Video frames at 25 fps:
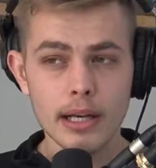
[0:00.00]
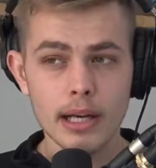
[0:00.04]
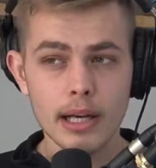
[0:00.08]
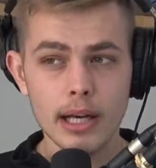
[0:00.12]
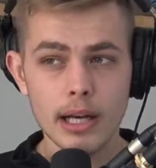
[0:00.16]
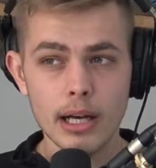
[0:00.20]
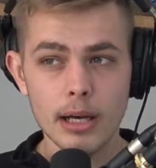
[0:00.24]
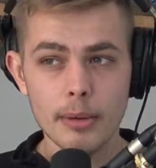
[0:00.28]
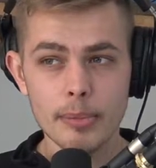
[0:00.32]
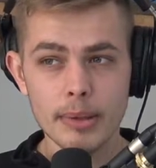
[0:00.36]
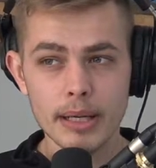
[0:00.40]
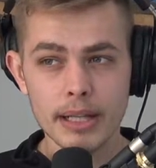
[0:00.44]

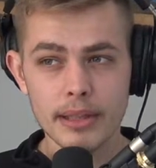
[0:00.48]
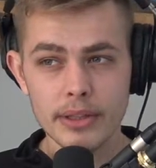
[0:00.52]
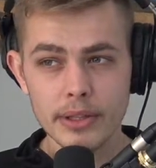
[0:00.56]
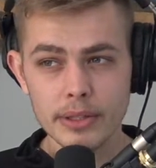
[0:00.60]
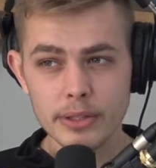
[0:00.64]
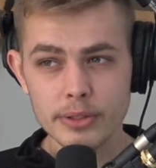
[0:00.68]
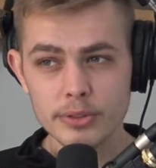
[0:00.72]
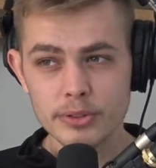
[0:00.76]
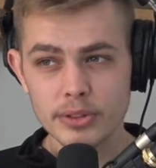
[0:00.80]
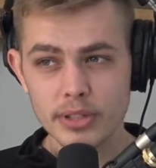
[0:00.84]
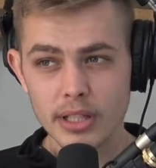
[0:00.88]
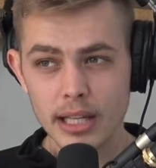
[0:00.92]
Uh, but I think
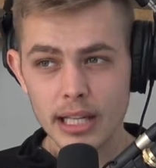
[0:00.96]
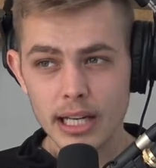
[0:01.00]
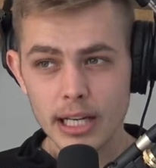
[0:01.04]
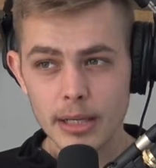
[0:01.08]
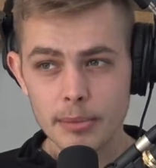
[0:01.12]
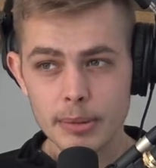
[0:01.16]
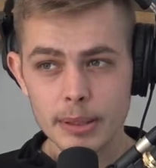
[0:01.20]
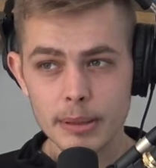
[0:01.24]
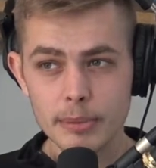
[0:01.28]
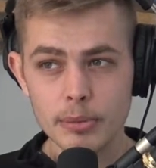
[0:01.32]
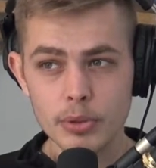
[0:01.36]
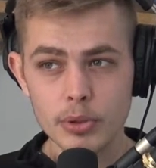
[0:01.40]
there's a lot of
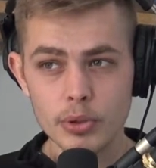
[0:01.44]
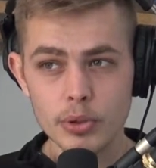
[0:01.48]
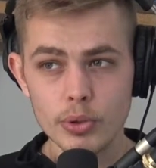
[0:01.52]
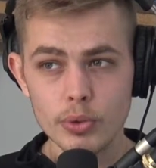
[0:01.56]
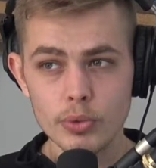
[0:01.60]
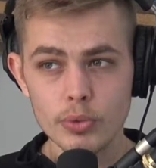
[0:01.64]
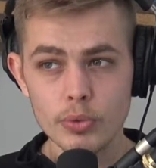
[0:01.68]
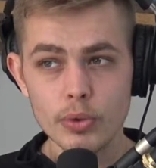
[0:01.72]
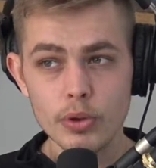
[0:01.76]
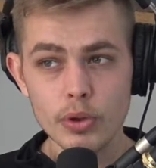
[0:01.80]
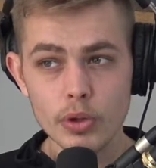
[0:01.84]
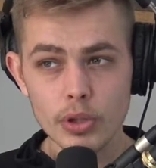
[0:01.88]
people who
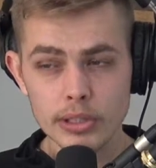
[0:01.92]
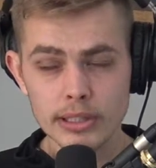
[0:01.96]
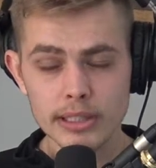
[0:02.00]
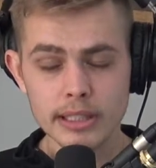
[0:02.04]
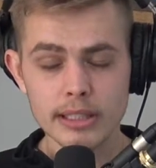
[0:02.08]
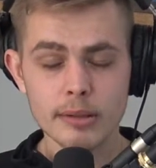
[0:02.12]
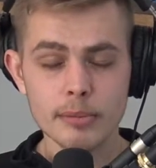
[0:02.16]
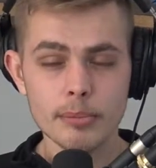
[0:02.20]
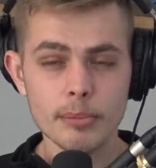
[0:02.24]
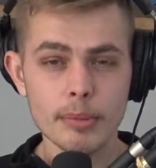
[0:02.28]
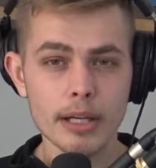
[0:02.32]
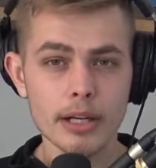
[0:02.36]
looked at
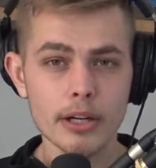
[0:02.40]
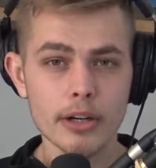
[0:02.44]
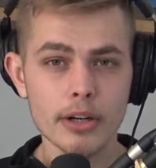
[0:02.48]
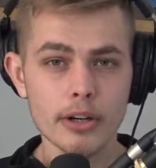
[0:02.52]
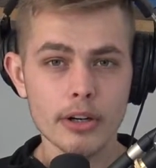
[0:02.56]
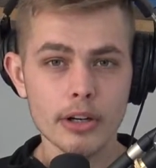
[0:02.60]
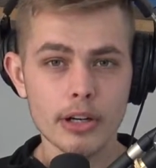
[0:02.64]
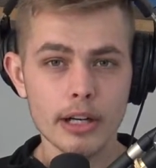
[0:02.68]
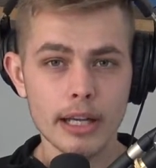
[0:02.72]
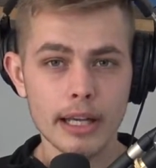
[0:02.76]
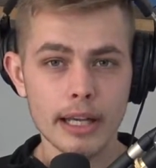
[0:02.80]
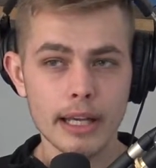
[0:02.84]
the
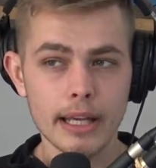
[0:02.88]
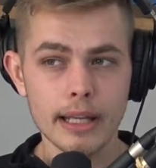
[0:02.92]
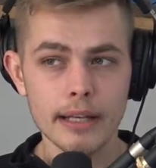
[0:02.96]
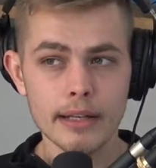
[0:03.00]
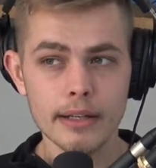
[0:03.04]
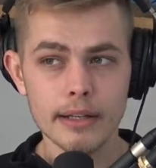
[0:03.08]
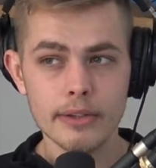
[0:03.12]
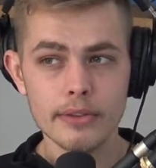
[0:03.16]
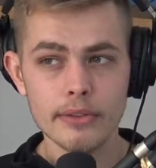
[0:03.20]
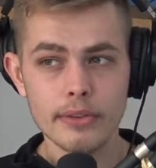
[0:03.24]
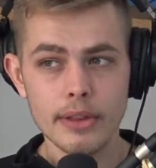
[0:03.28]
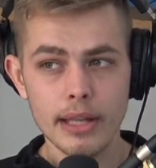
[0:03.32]
mirror
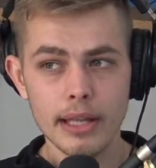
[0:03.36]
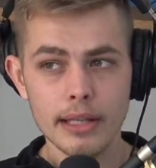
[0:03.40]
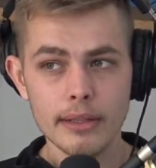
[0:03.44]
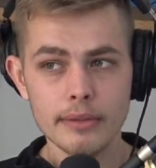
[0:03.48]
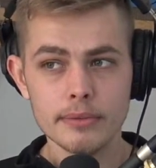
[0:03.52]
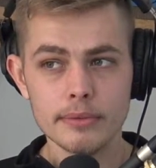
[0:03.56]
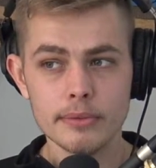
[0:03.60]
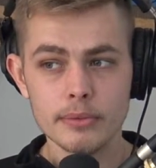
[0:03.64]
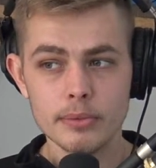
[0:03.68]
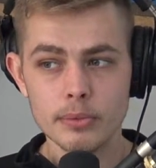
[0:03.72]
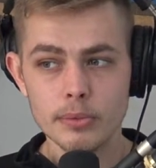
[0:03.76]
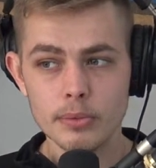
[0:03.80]
and they
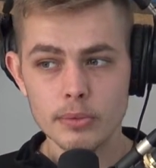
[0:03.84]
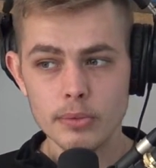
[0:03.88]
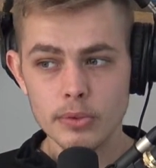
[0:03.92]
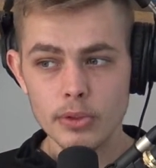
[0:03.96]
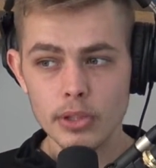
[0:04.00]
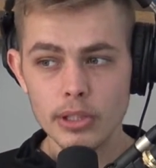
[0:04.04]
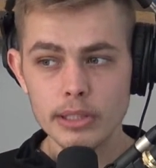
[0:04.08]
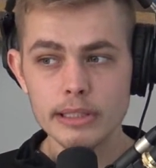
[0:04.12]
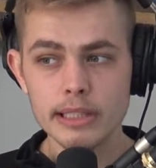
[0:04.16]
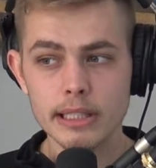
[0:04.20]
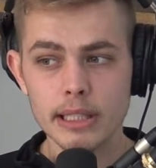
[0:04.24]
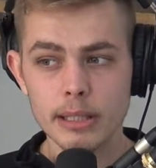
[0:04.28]

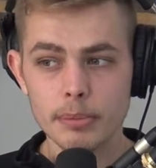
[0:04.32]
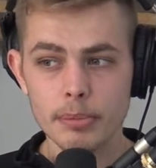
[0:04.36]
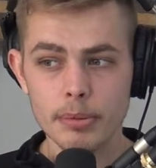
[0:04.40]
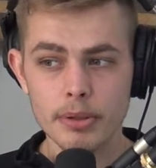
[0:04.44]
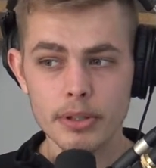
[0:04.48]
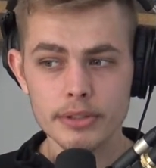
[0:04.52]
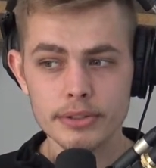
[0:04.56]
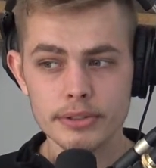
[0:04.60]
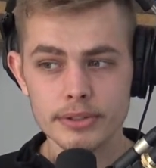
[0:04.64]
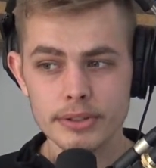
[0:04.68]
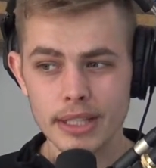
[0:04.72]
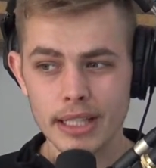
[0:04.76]
looked at the
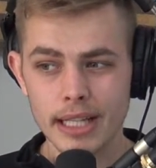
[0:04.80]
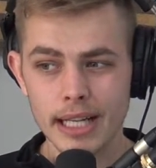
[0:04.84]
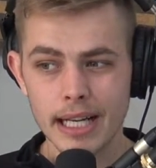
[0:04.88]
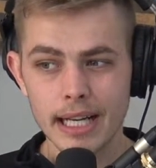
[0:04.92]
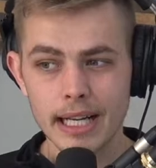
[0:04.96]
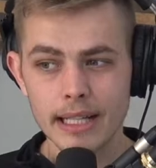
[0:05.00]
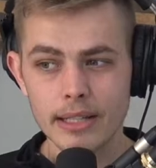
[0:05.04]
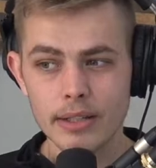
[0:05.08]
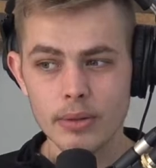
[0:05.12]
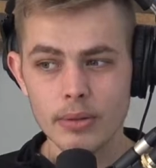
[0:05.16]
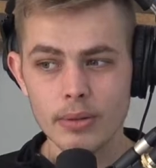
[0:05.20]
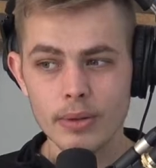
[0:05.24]
person like
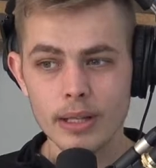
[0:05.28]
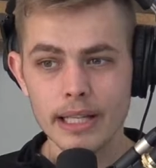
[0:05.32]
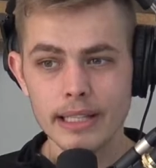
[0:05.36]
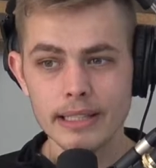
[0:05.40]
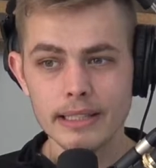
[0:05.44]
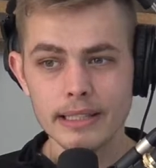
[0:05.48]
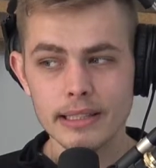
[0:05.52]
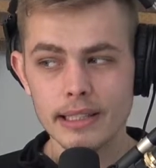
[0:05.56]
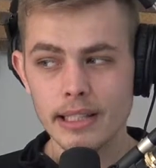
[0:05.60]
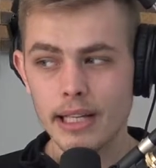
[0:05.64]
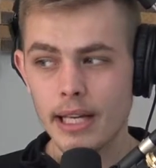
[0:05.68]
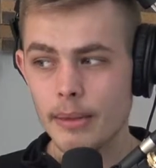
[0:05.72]
I don't like
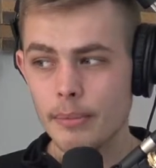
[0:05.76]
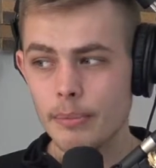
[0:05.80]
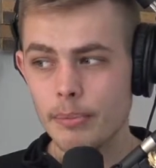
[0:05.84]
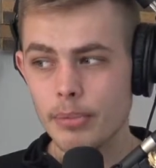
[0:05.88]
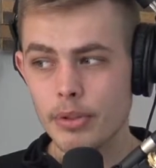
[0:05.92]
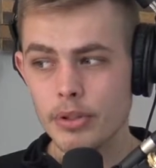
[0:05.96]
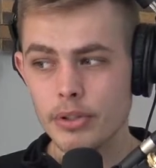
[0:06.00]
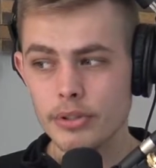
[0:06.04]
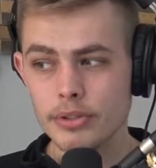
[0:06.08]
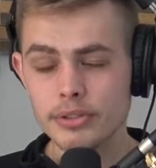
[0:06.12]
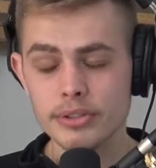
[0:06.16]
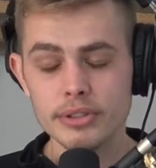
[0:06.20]
that
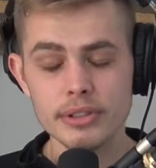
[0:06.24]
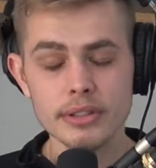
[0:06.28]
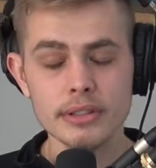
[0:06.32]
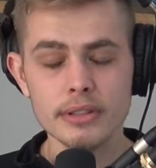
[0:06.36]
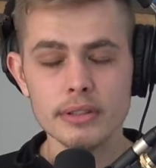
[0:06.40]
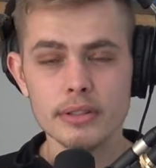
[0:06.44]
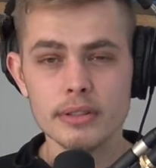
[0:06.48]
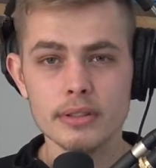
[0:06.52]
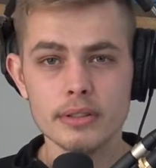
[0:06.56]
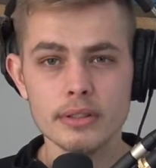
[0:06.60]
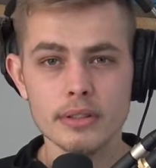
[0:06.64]
person.